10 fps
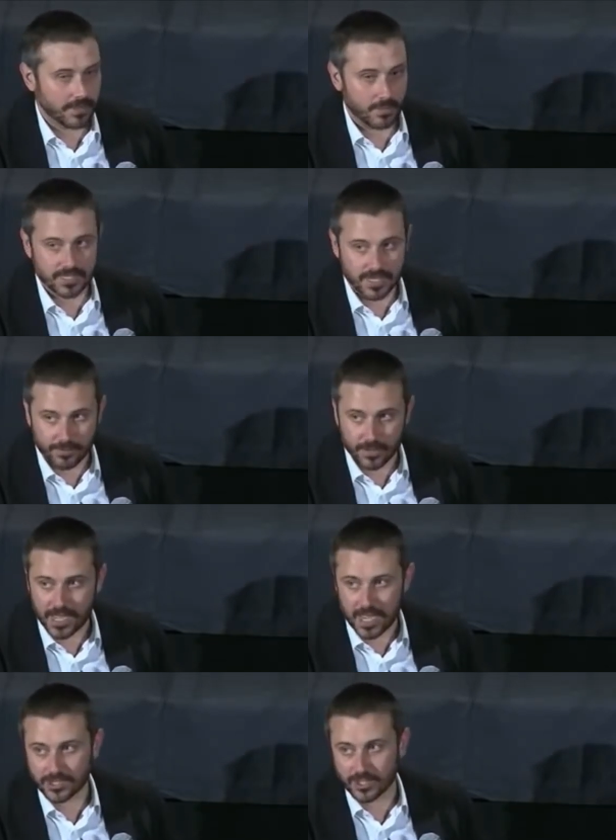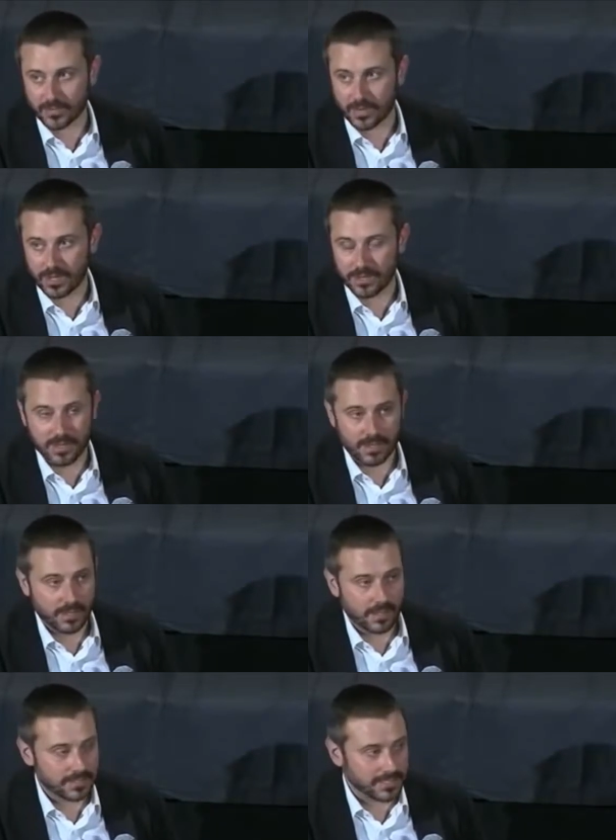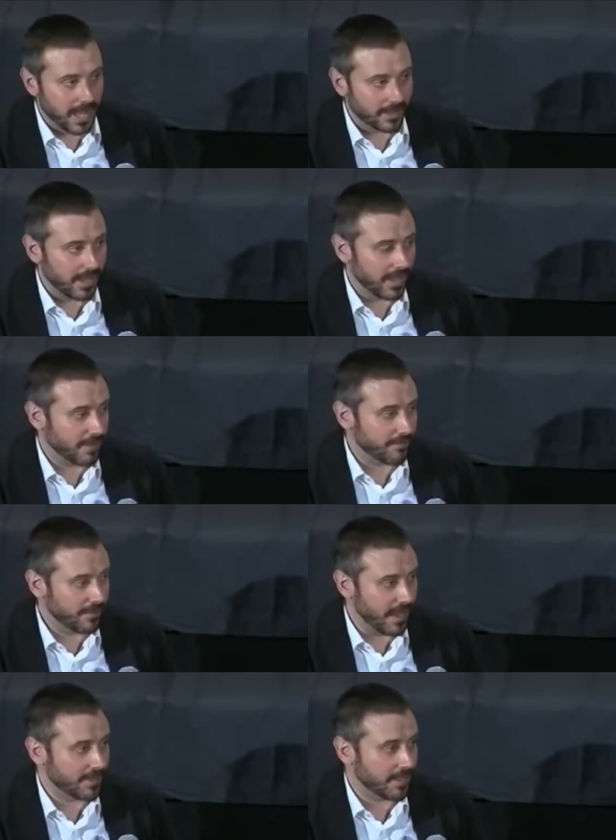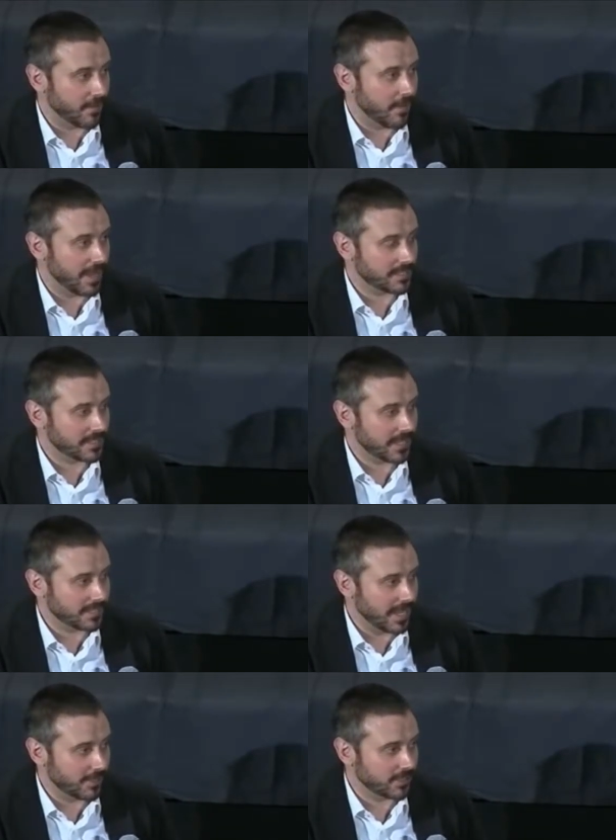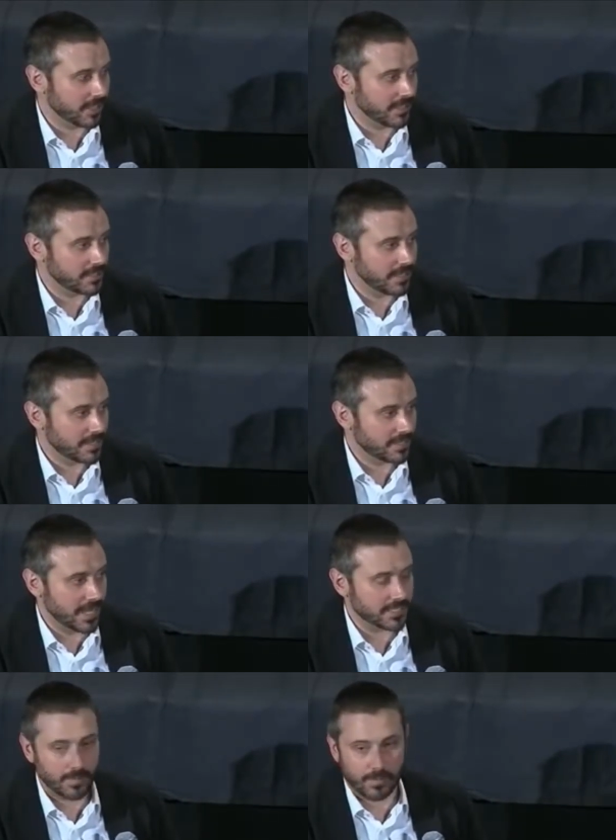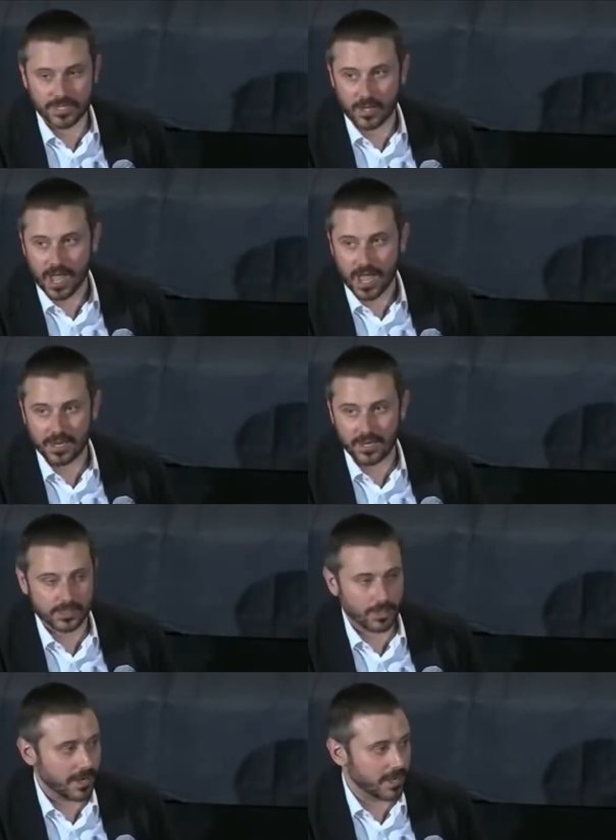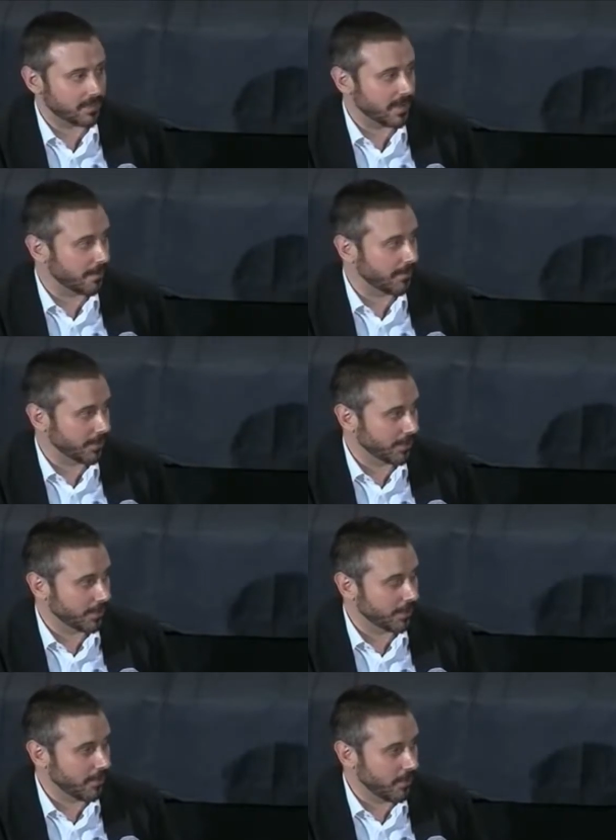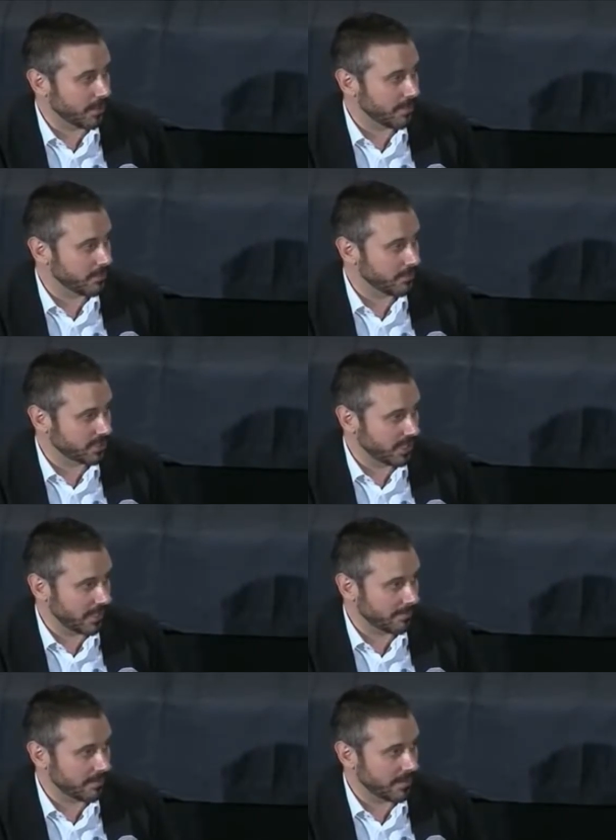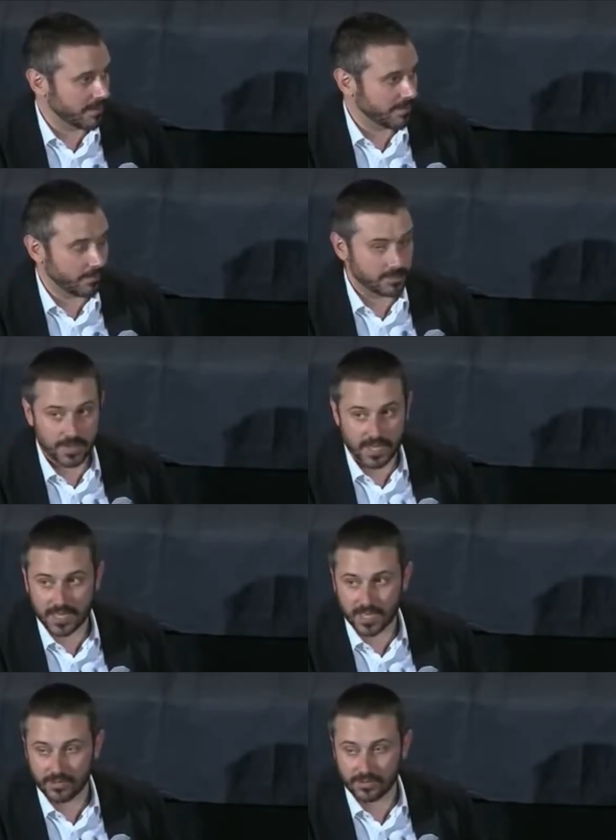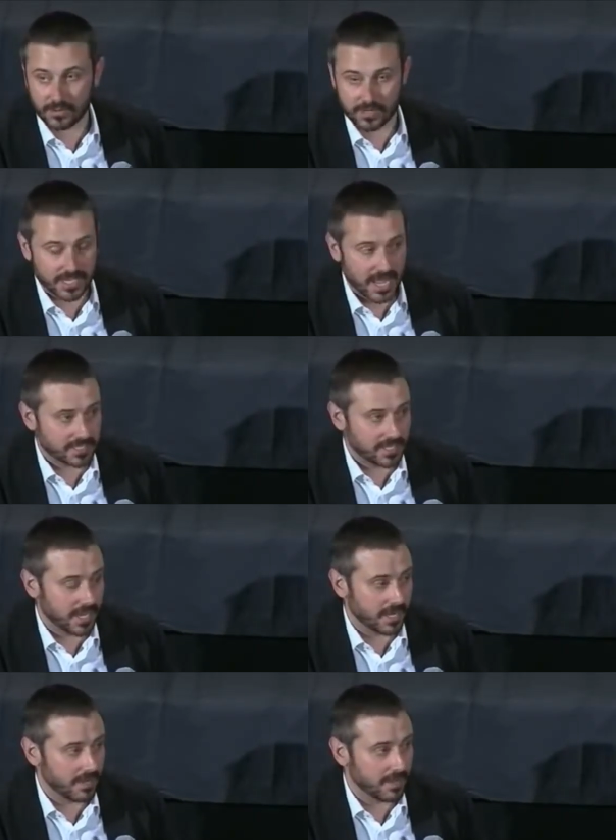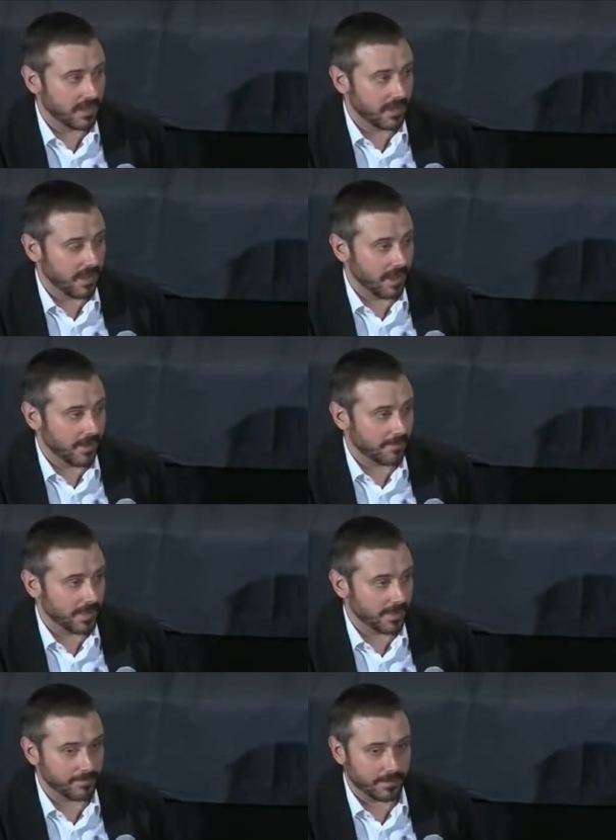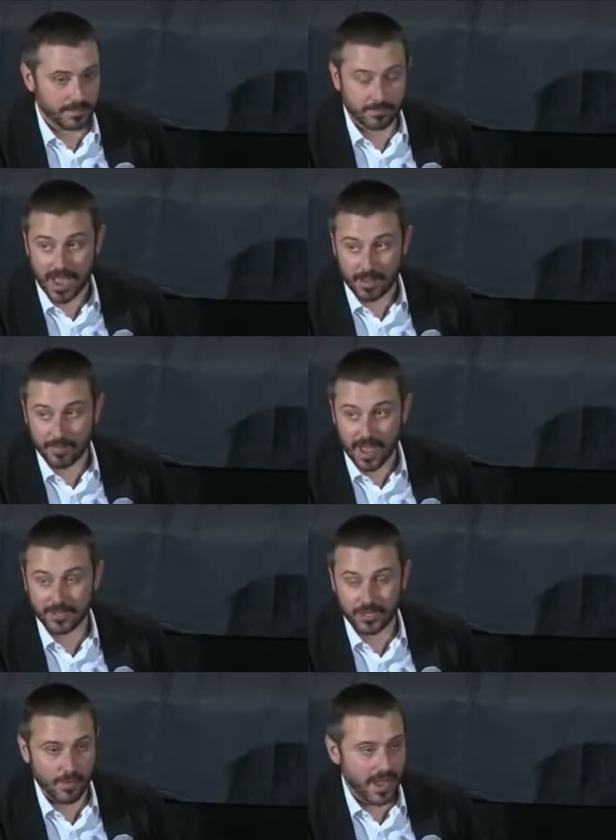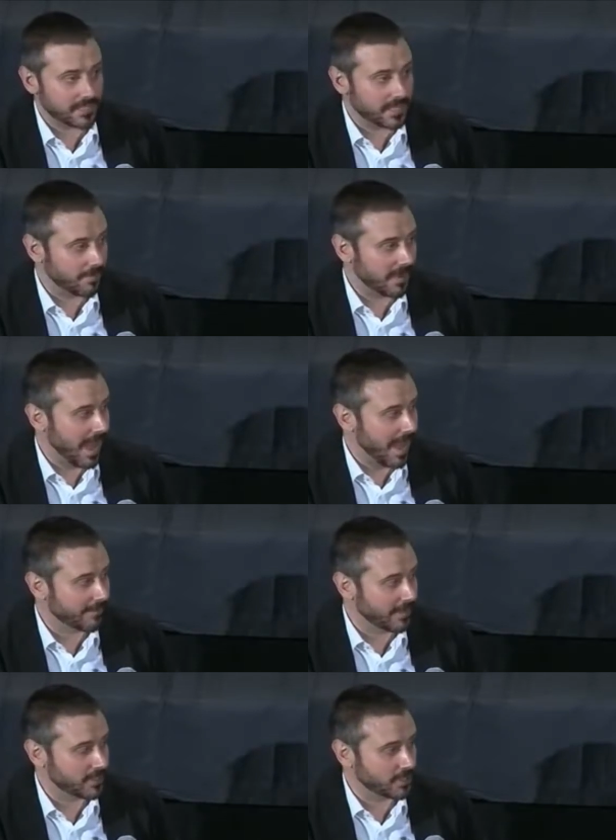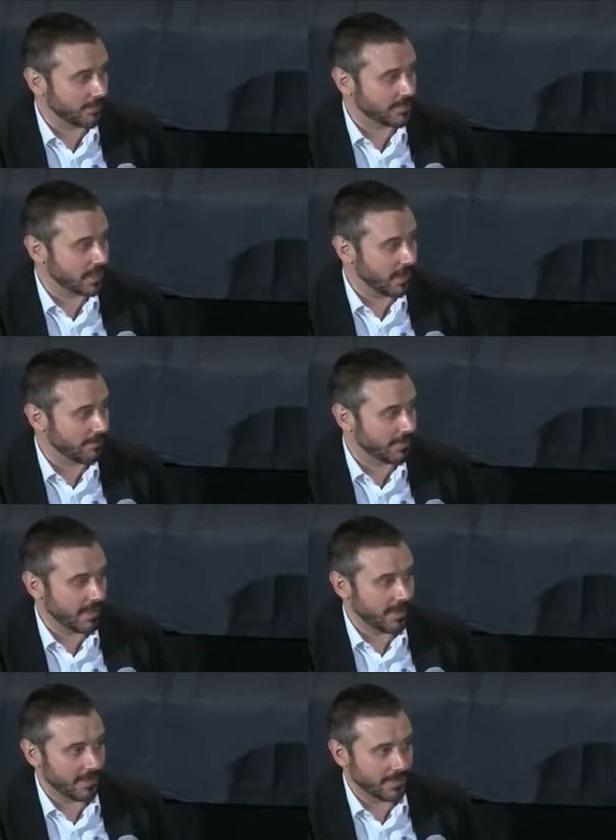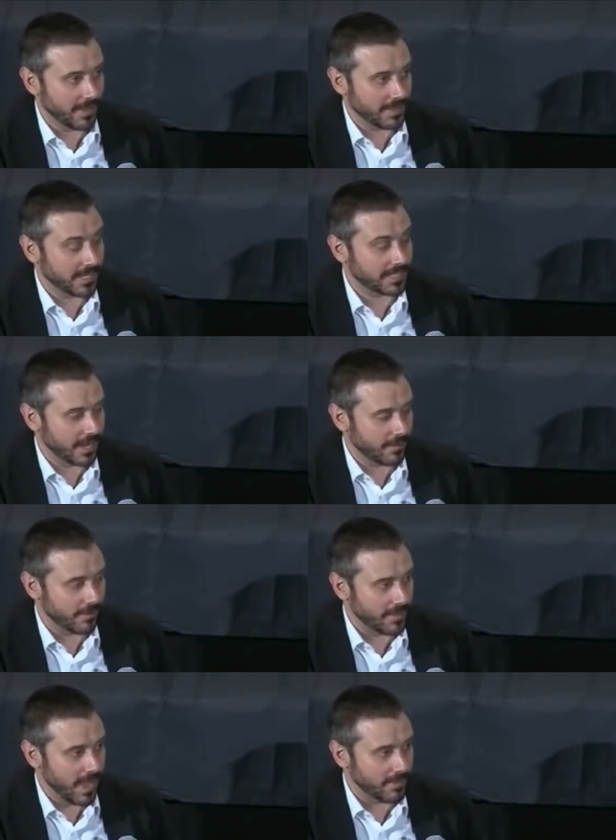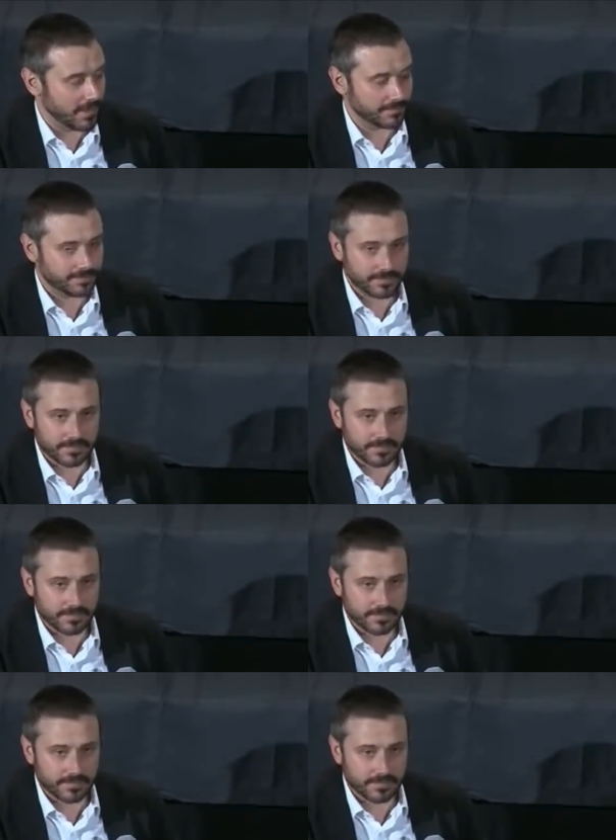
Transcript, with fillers: There were several occasions when Saleh fed the U.S. intelligence saying someone was al-Qaeda, and it turned out to be a political opponent of the regime that was being killed or assassinated um, by, by the U.S. on behalf in the service of the dictator of Yemen.